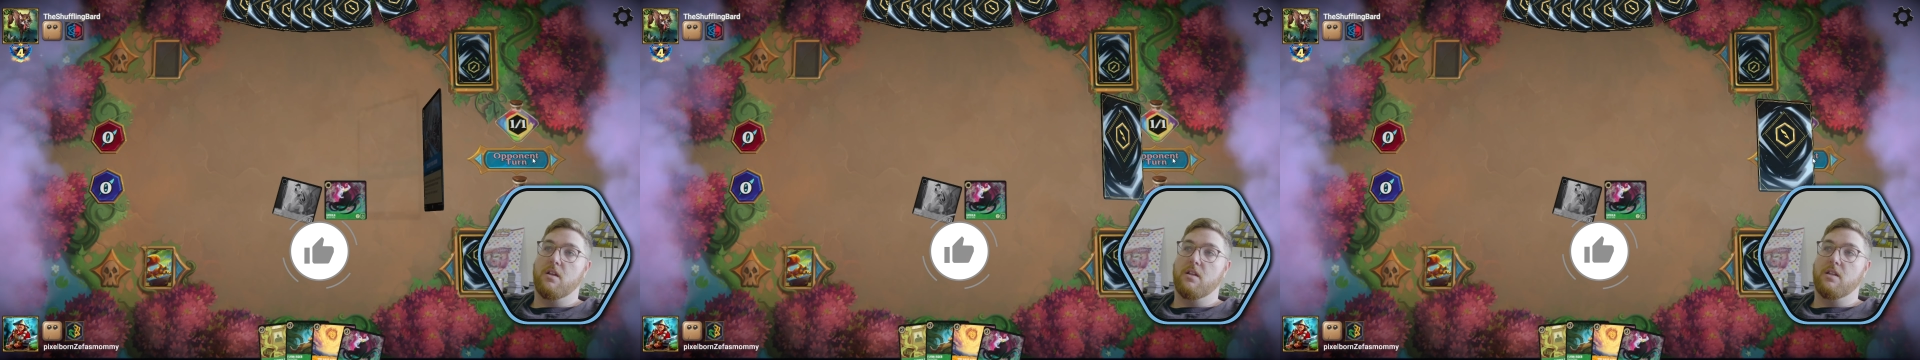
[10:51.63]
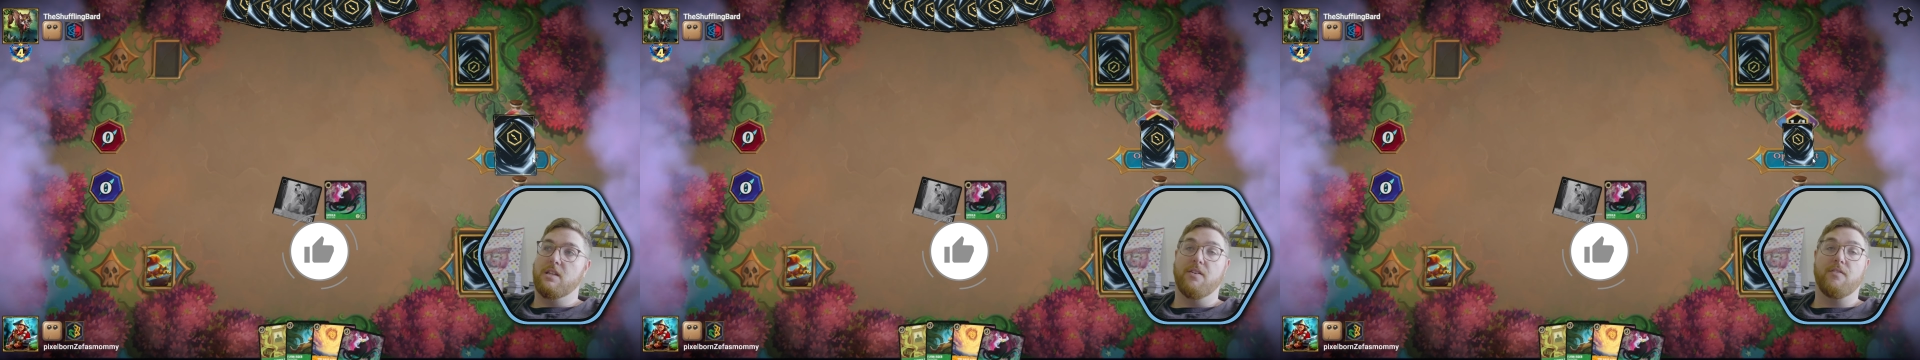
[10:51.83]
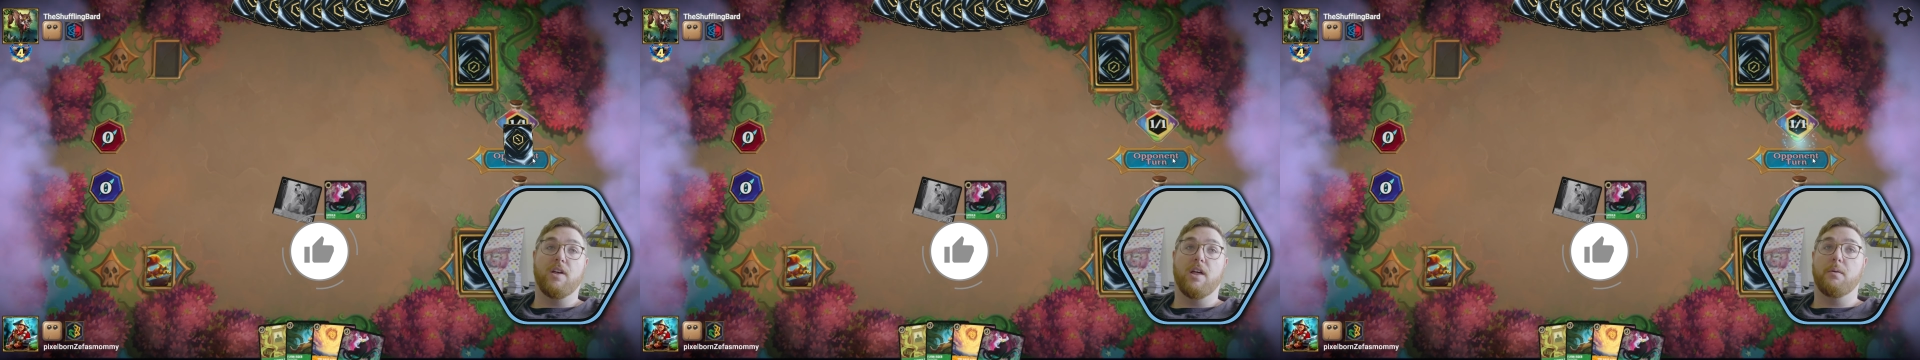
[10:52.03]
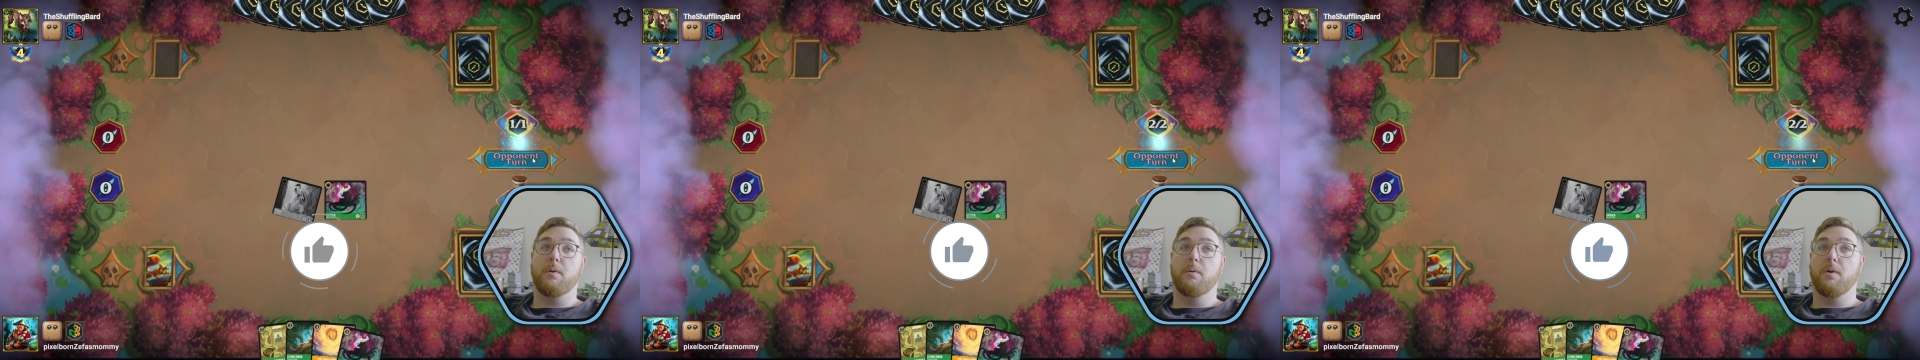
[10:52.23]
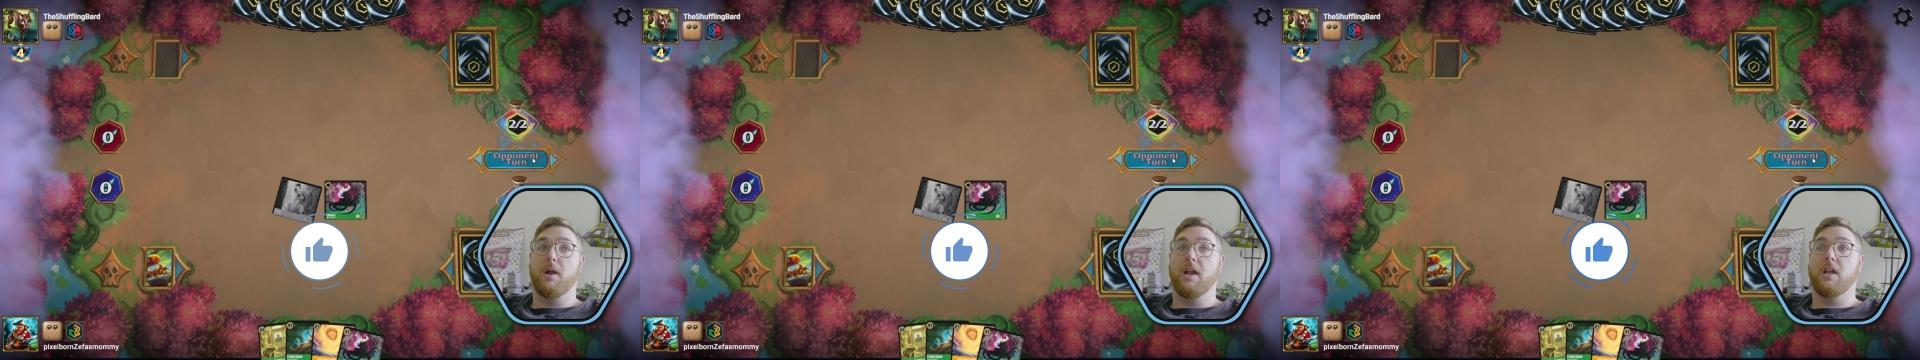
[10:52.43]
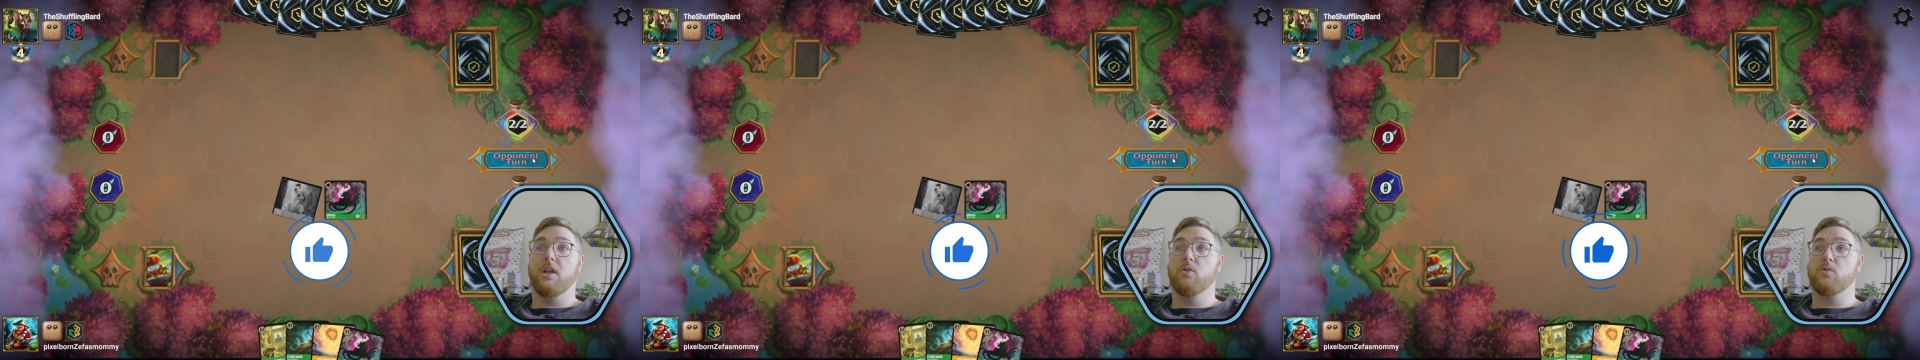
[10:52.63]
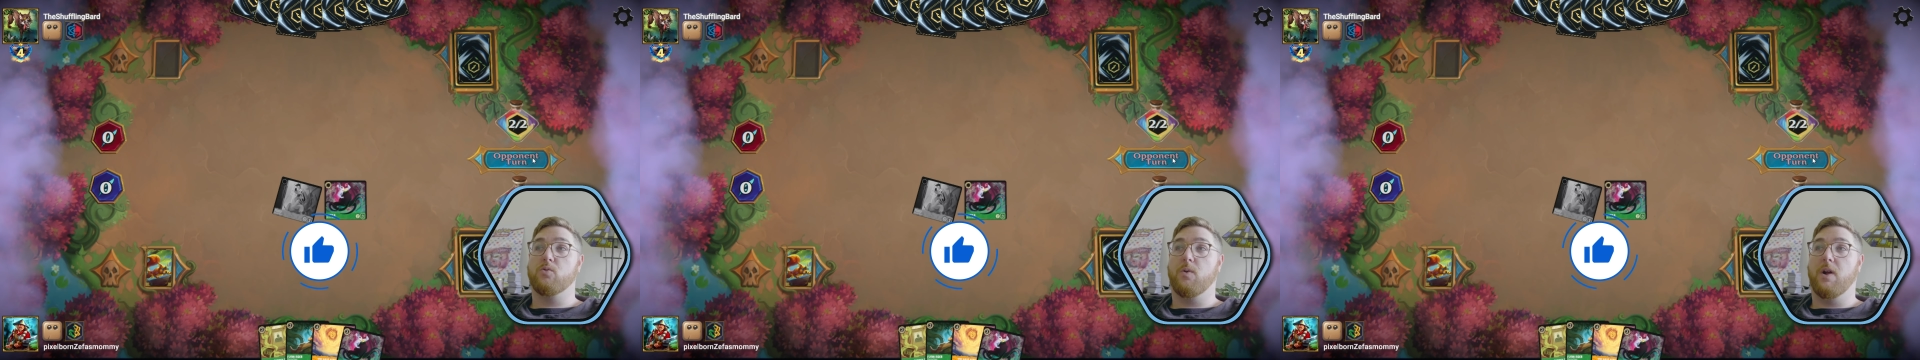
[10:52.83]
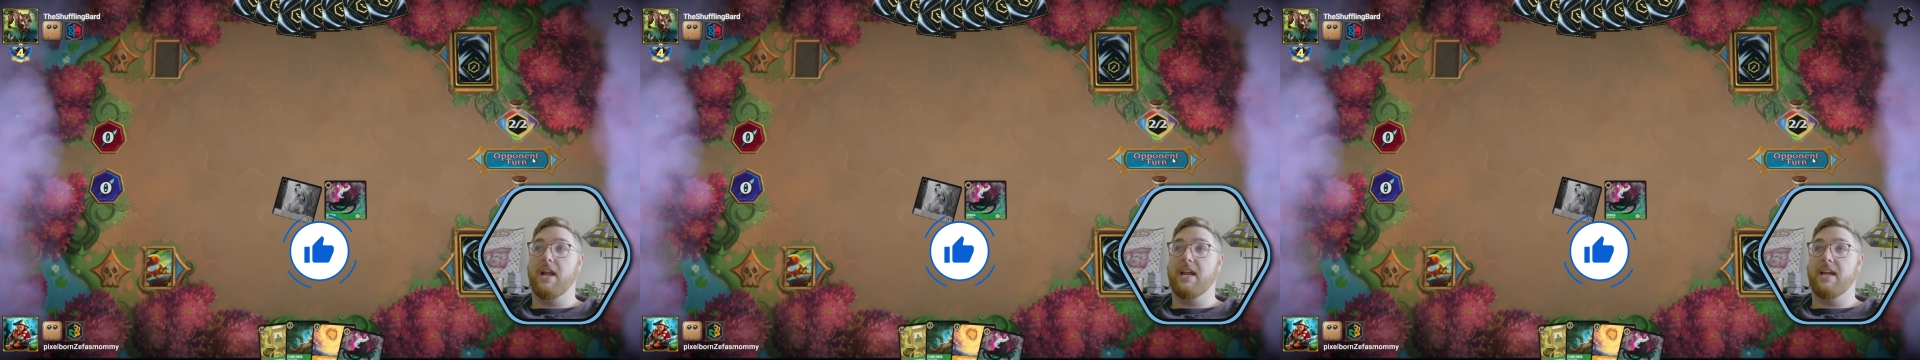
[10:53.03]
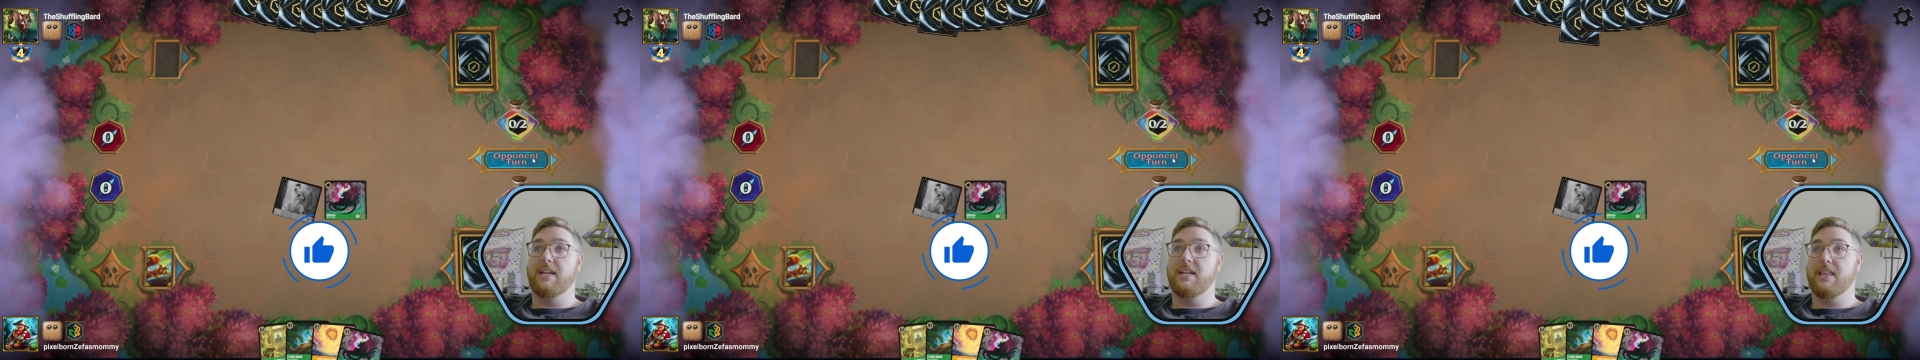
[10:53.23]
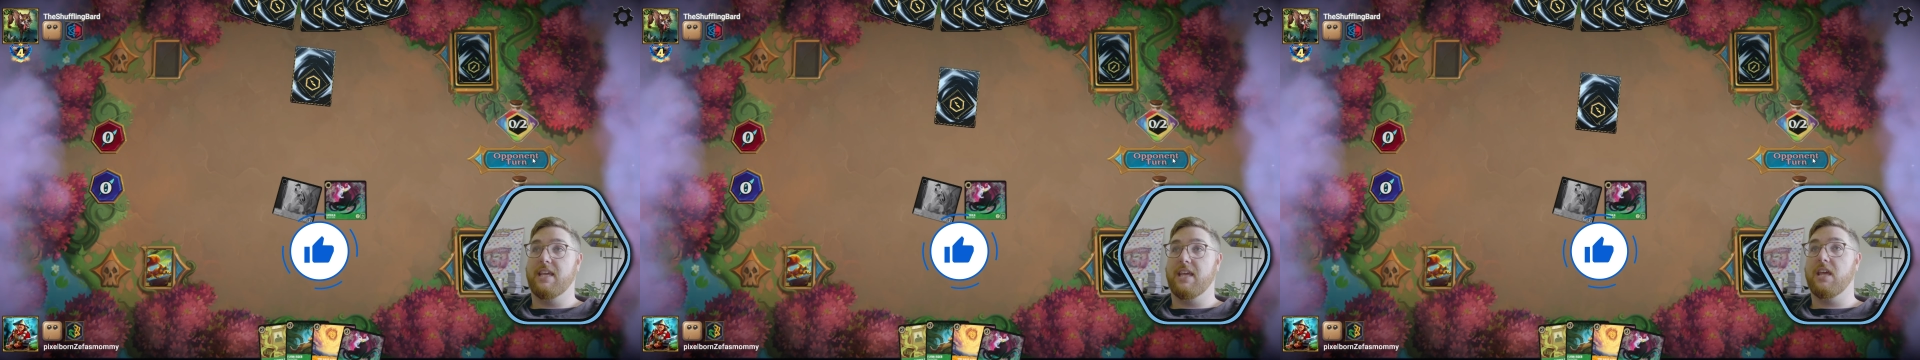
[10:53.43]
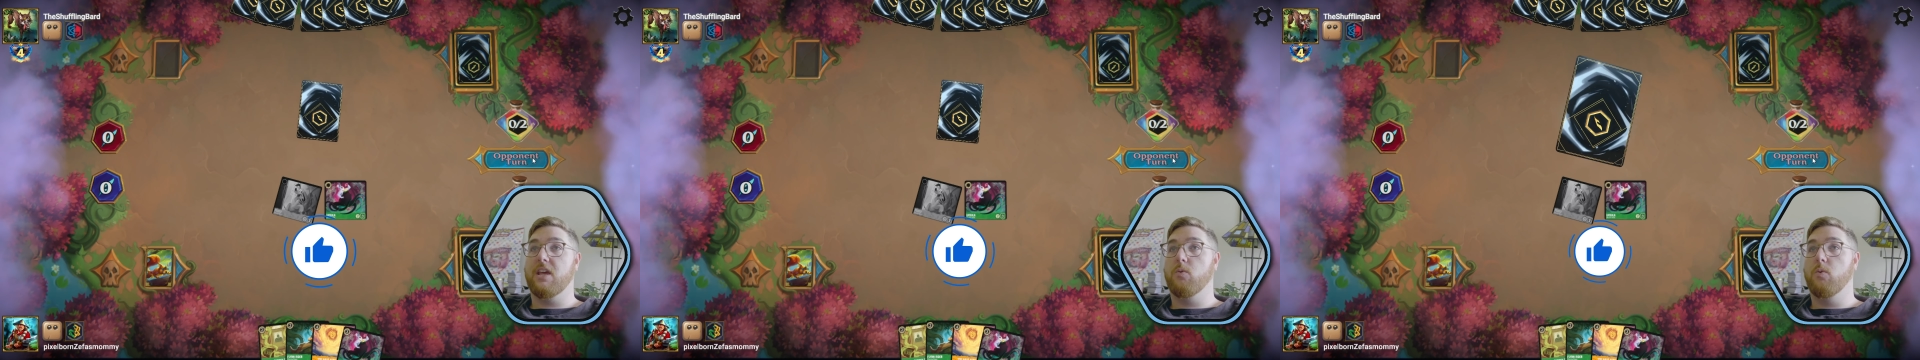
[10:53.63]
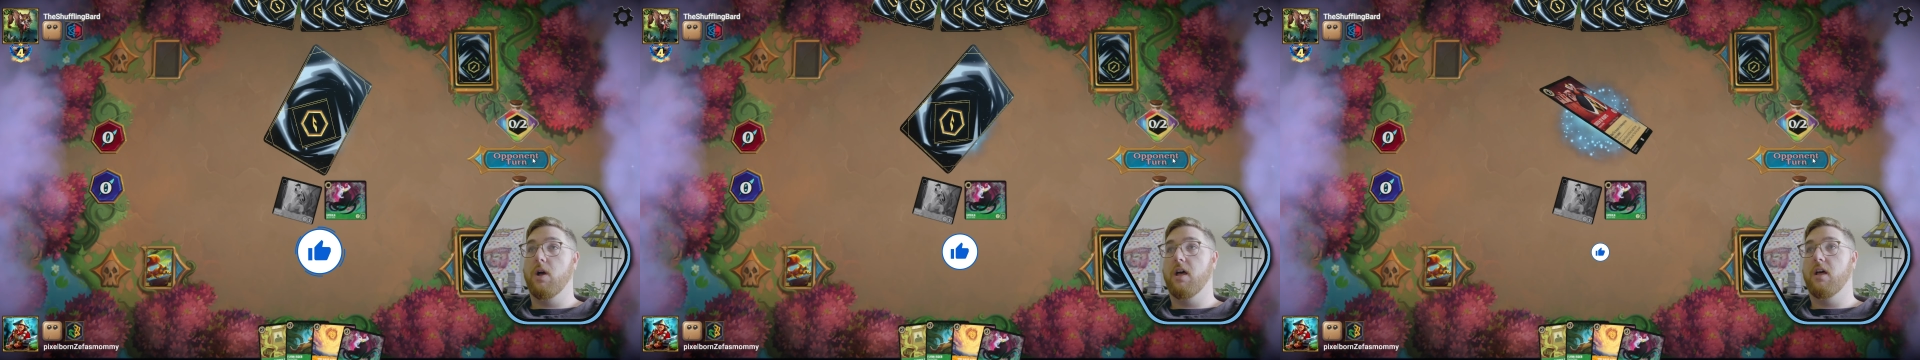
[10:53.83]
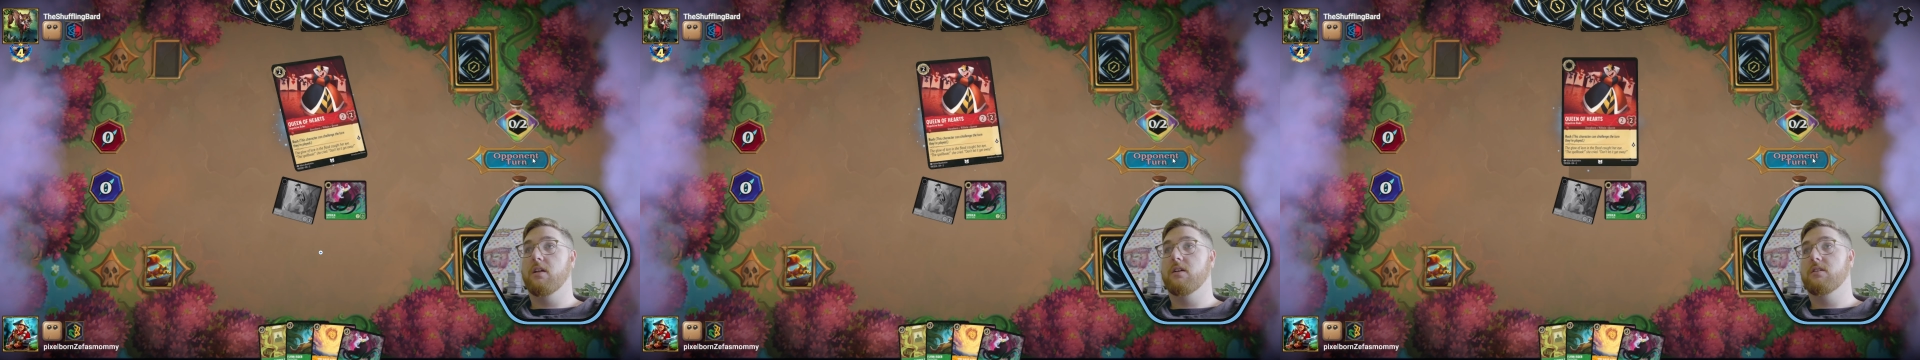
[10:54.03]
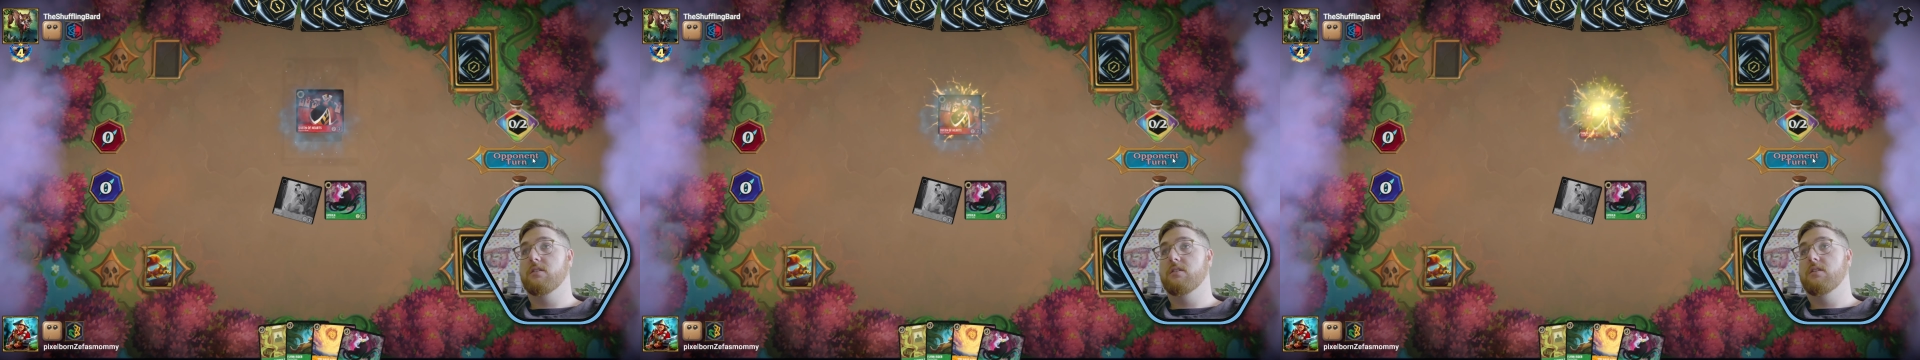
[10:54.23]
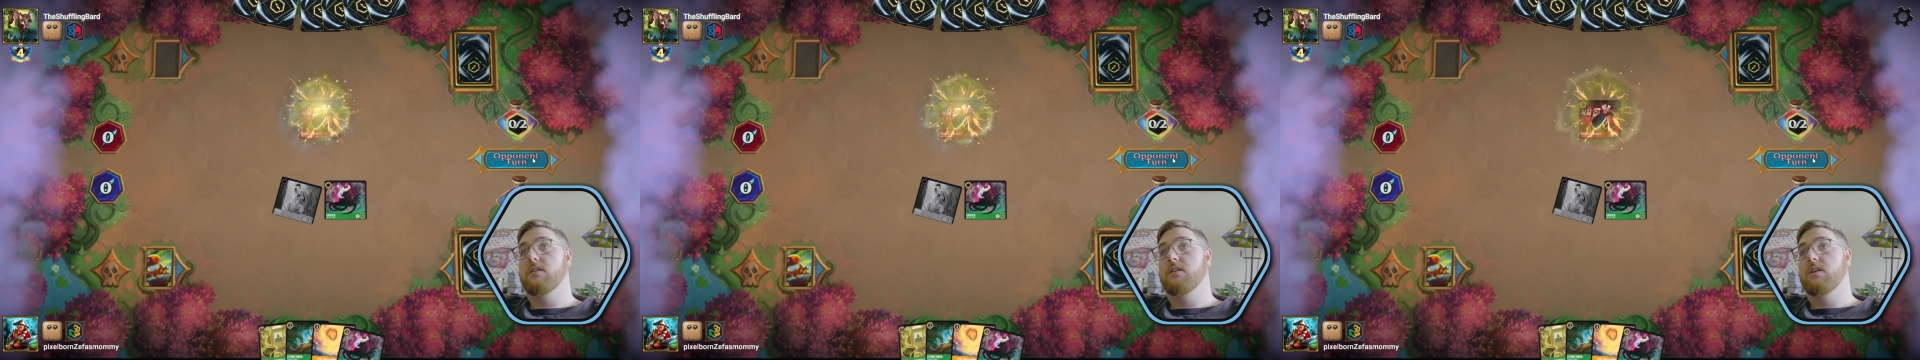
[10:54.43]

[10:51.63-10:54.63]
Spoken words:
Develop Your Brain goes right into the inkwell.